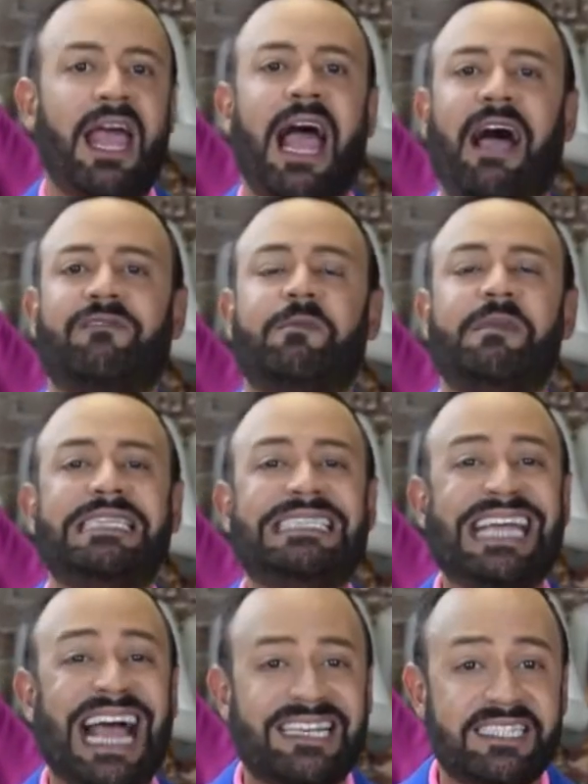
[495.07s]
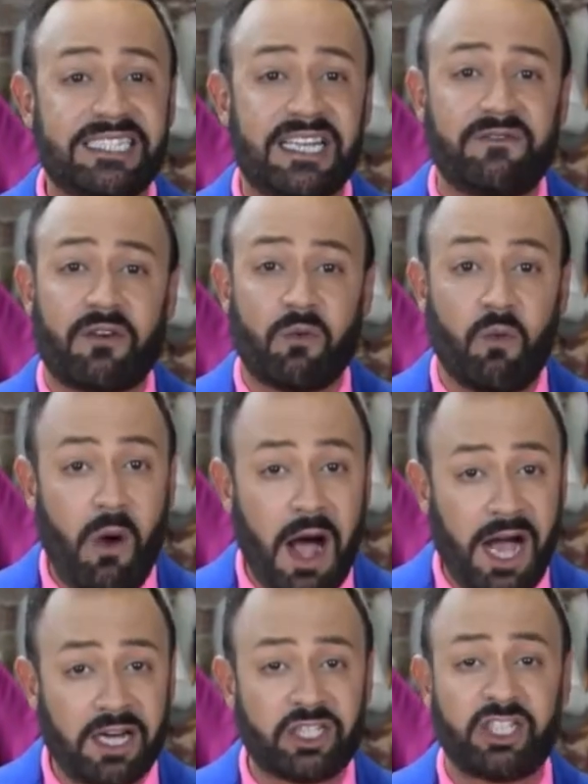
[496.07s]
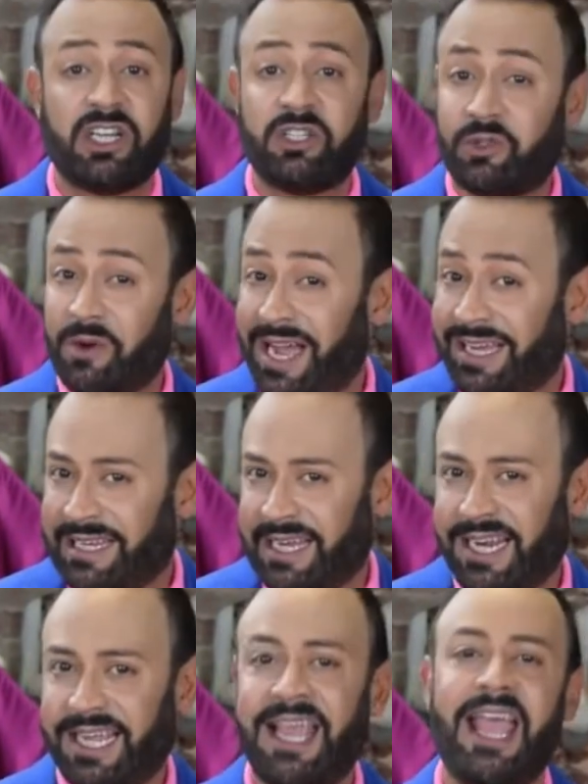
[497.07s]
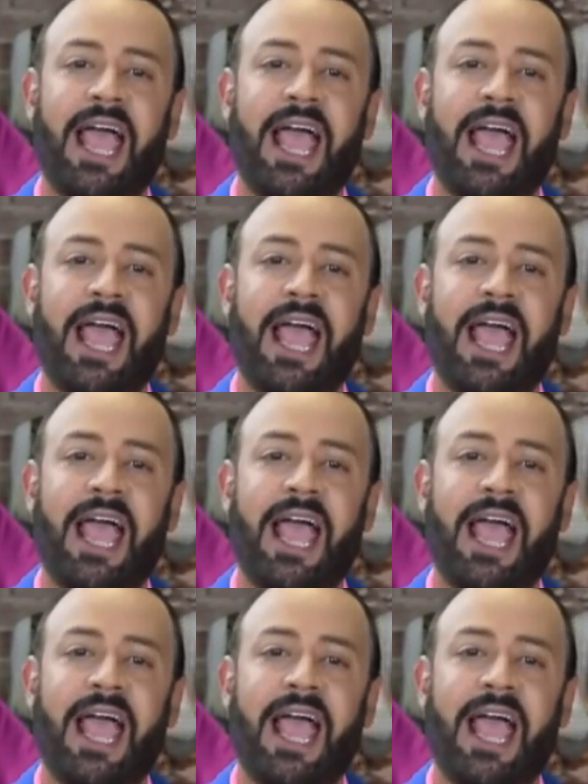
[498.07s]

have to be tested for wash, dry cleaning,